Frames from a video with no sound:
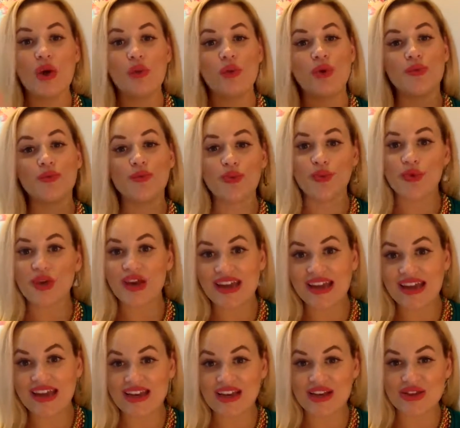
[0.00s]
We're
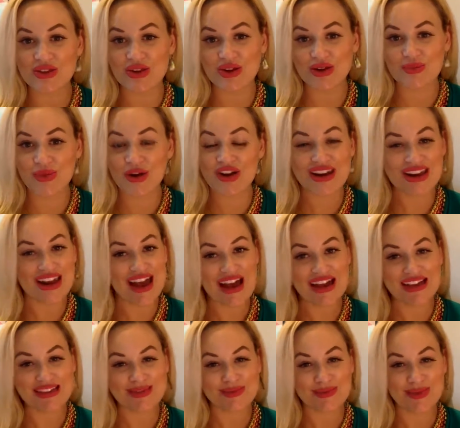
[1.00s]
bringing in a third-party
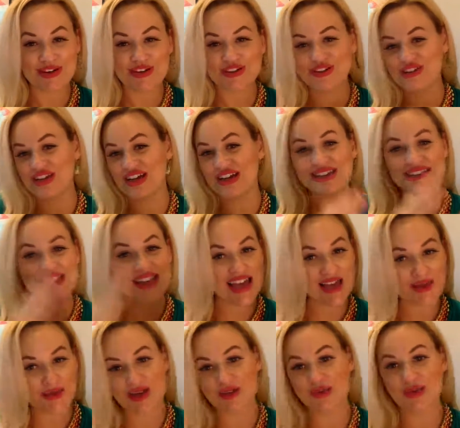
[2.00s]
expert just
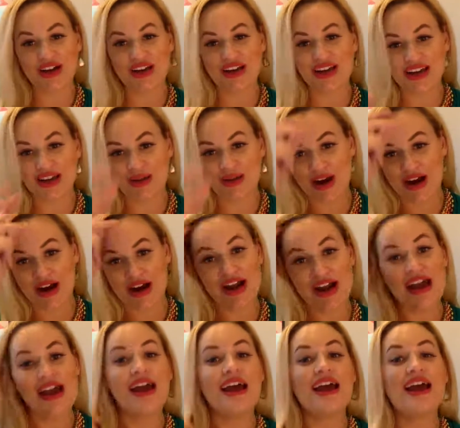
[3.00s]
like we would
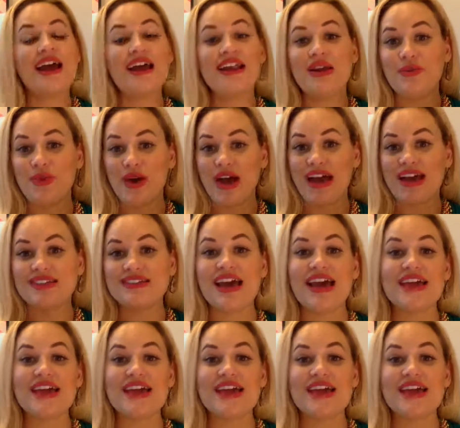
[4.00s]
anyways,